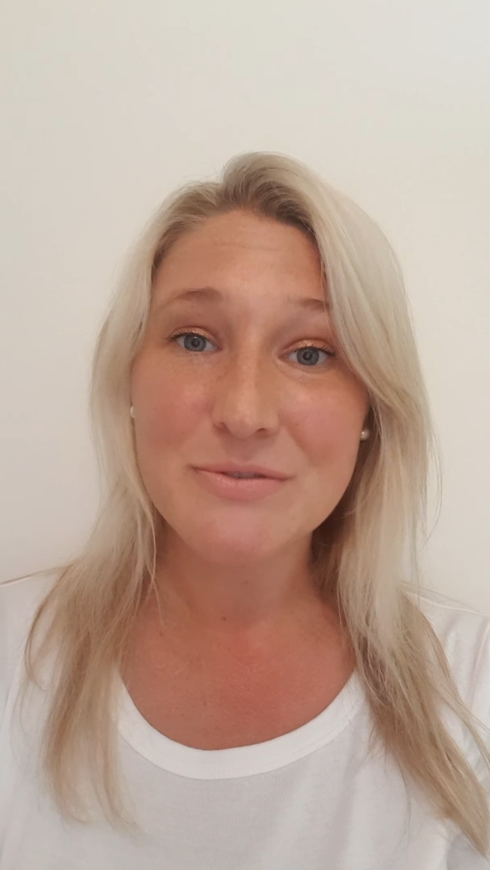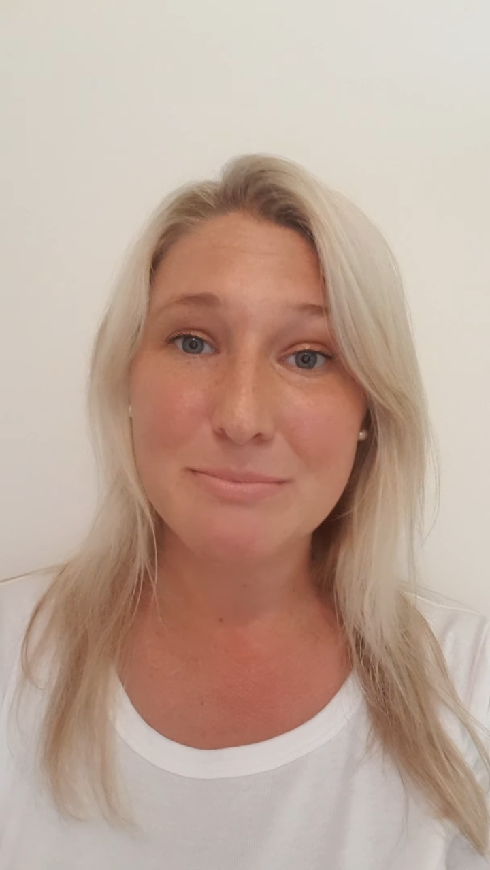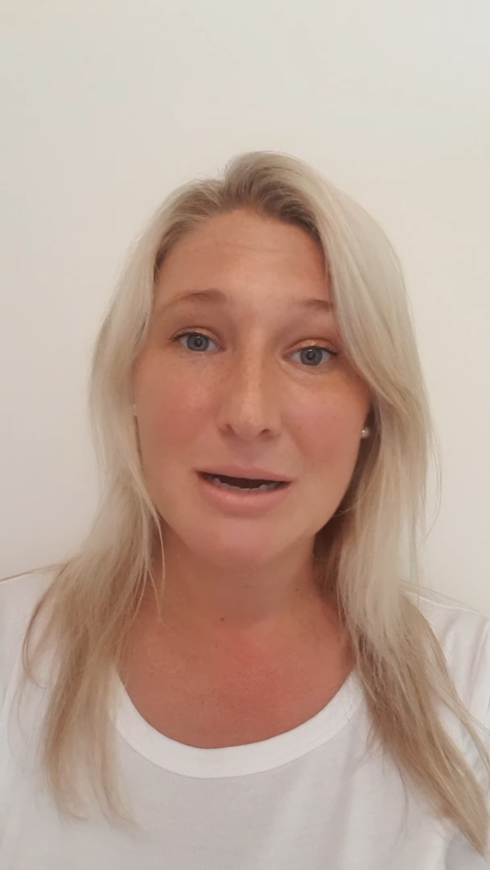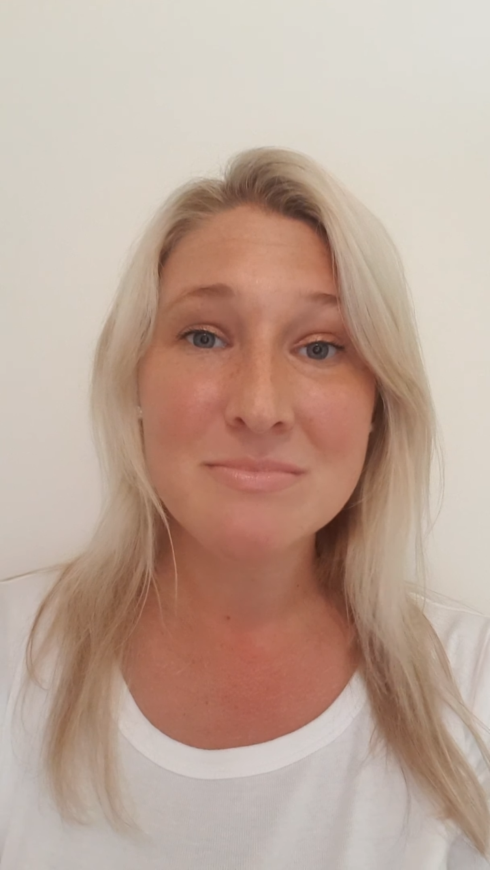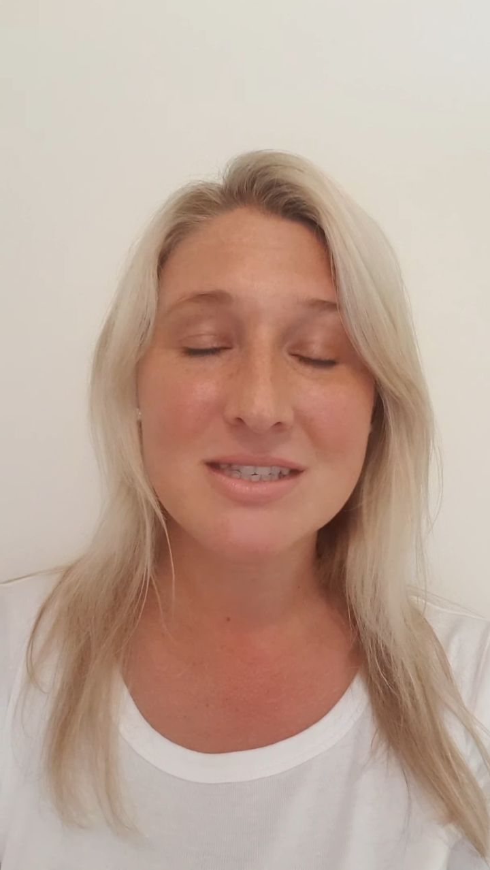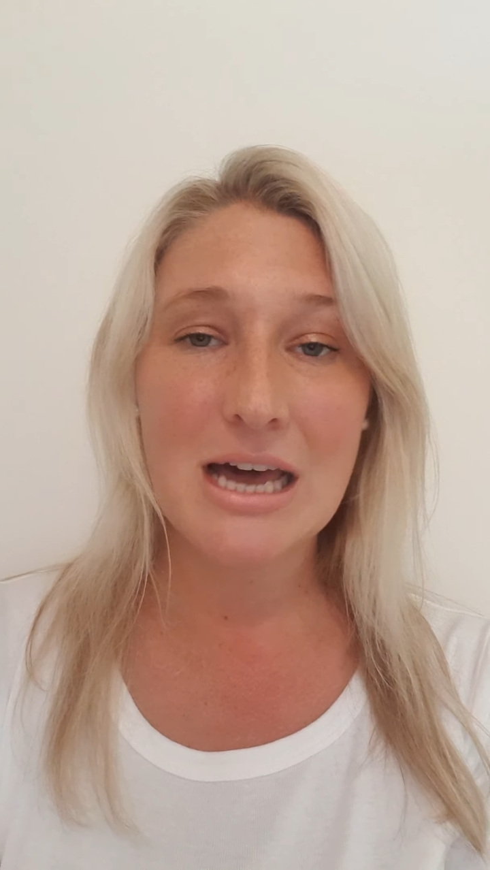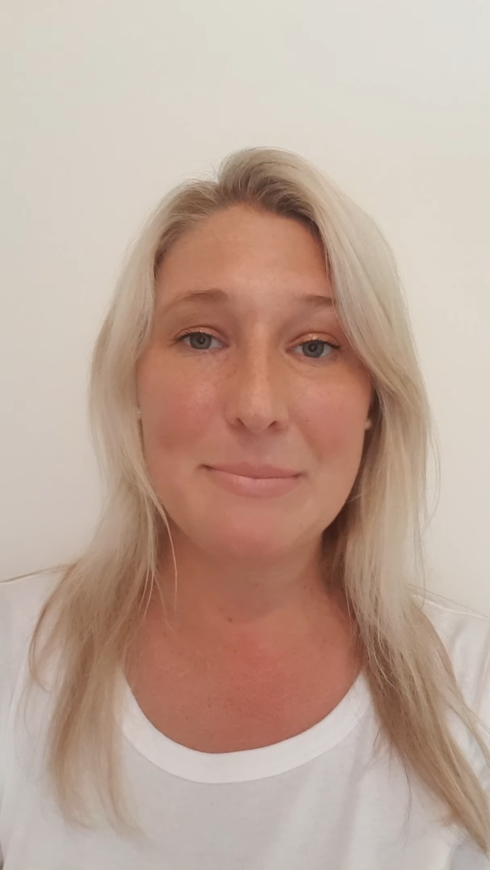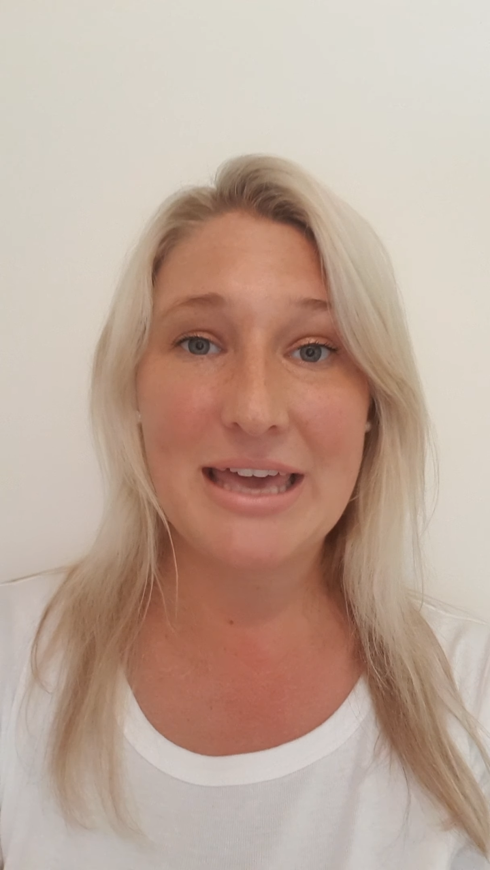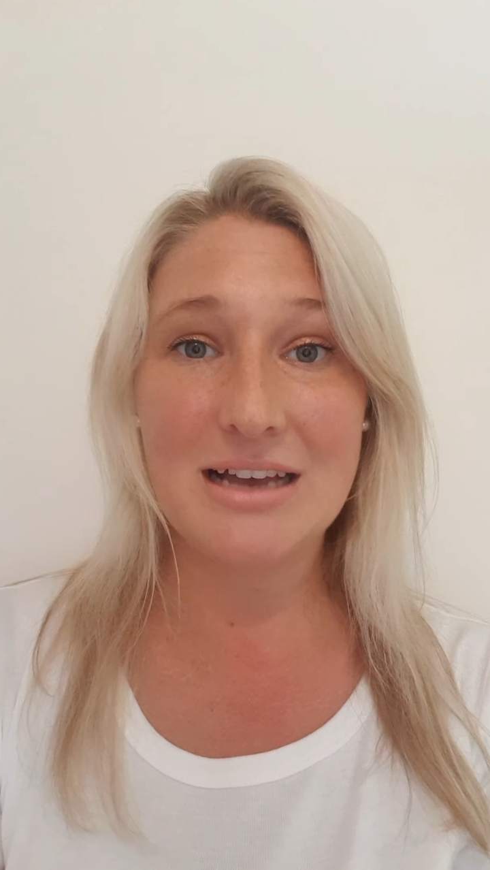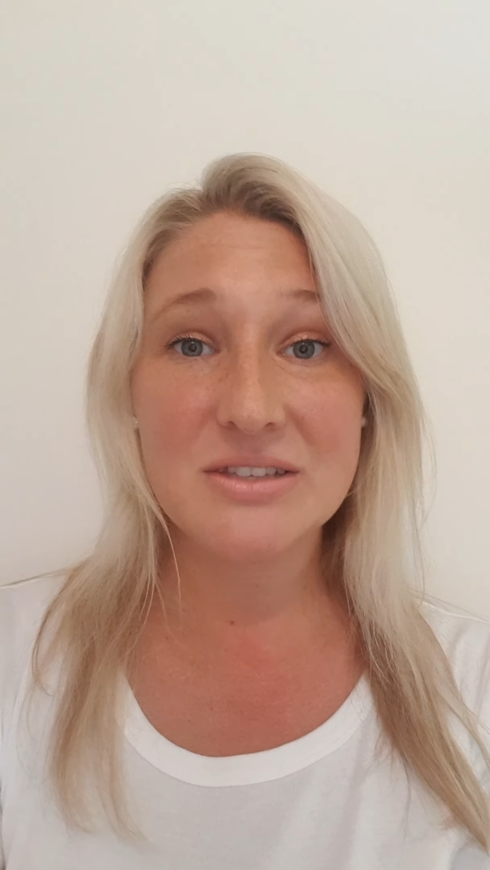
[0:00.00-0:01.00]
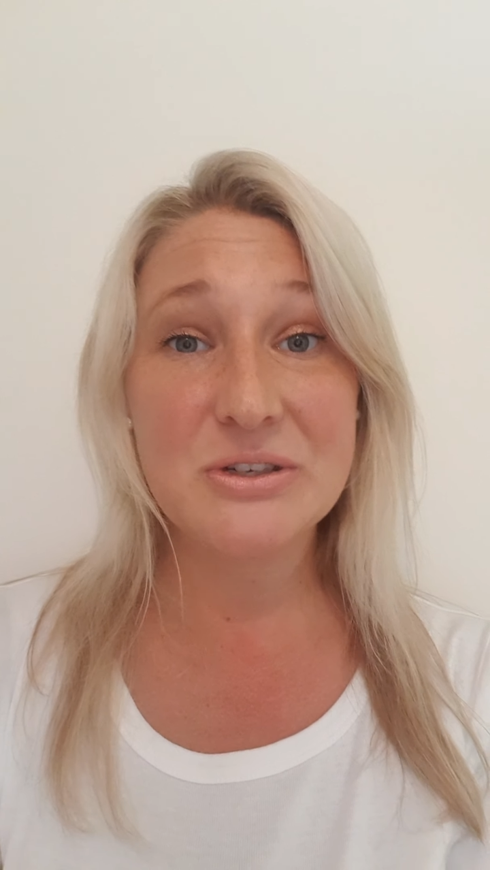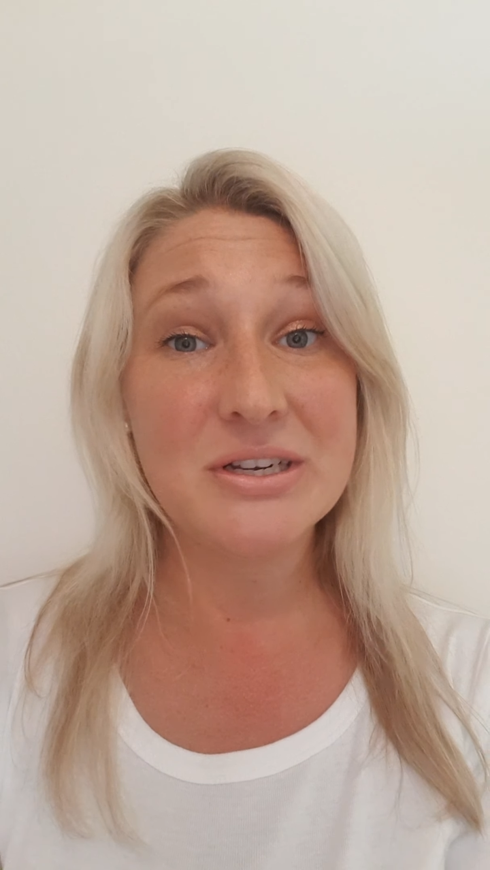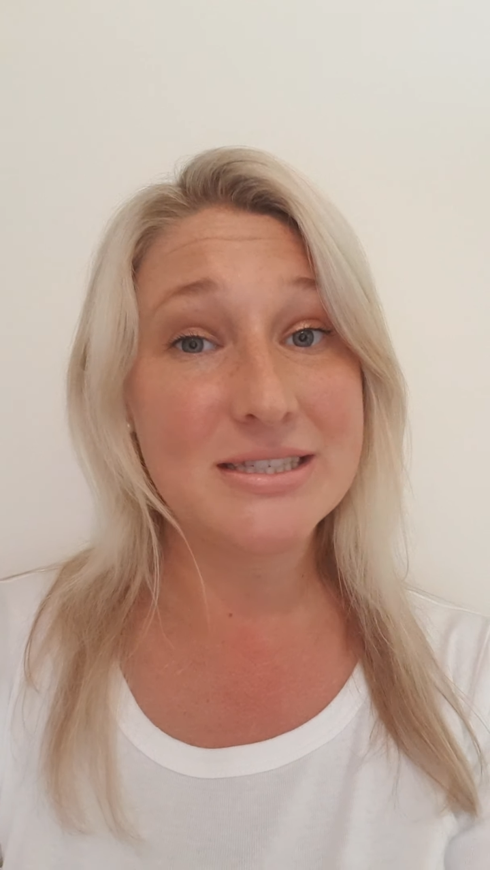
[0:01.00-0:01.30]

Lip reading: for mums coming out soon.